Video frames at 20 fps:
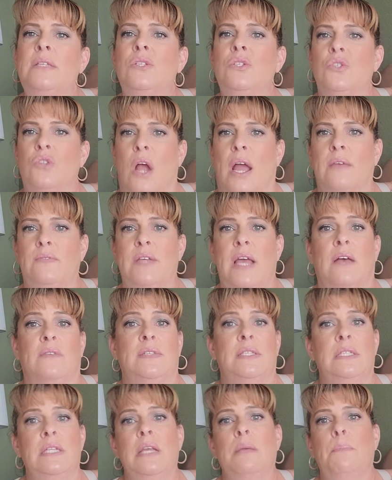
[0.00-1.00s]
strive to have
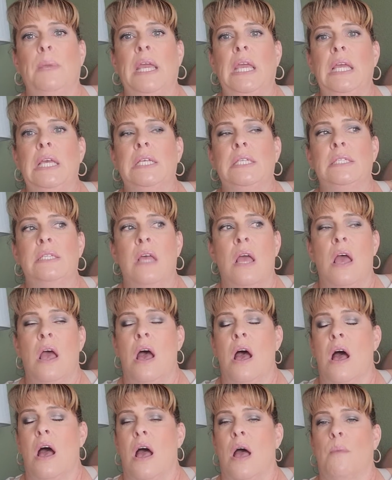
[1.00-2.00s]
sneak peeks
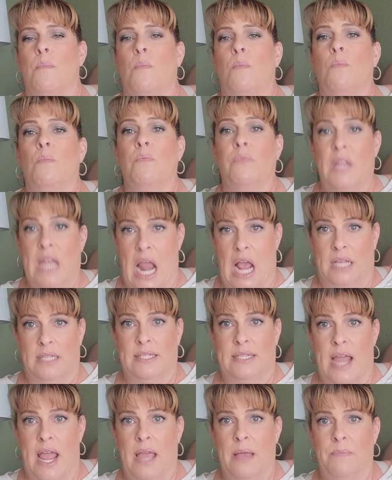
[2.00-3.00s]
the
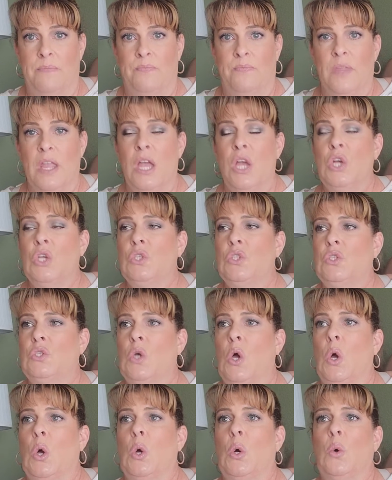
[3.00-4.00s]
next day.
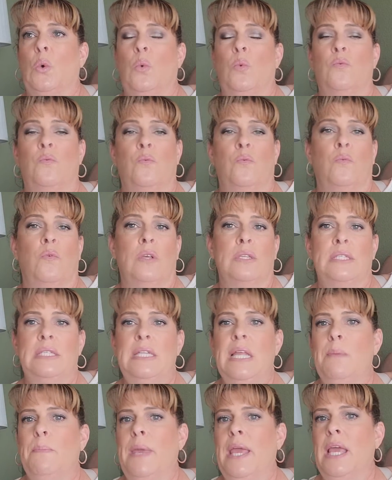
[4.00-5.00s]
So
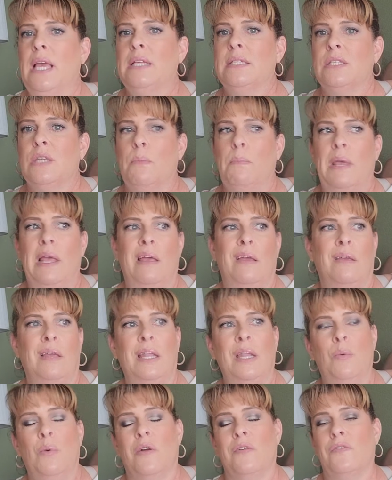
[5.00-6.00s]
sneak peeks could be
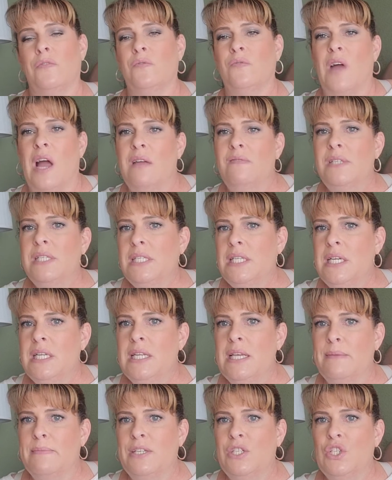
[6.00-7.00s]
anywhere from 5 to 10
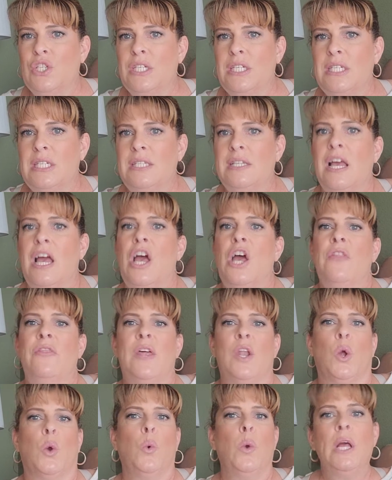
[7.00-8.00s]
images
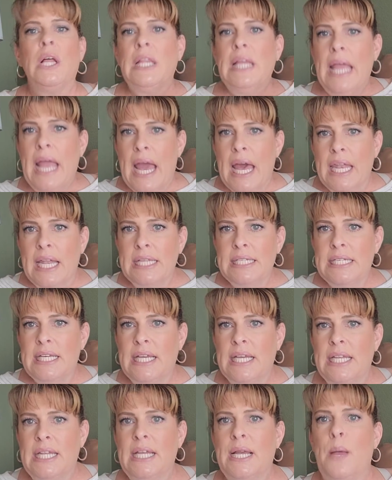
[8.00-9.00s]
that are quickly
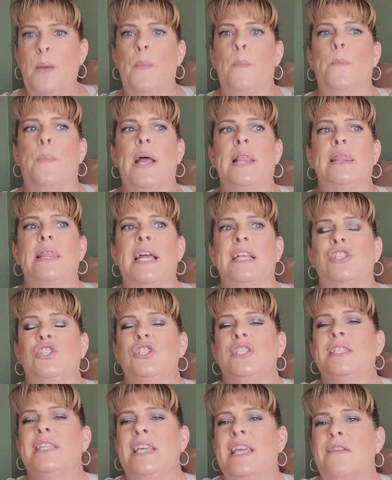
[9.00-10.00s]
edited, but that
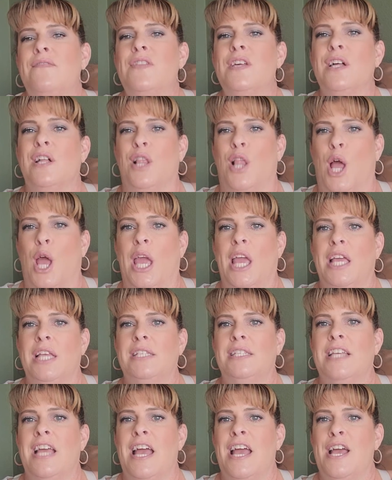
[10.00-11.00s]
just give the
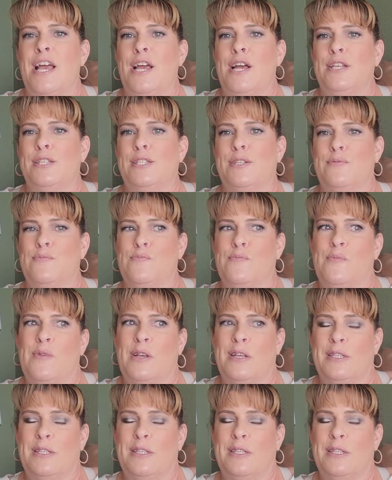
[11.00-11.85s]
client some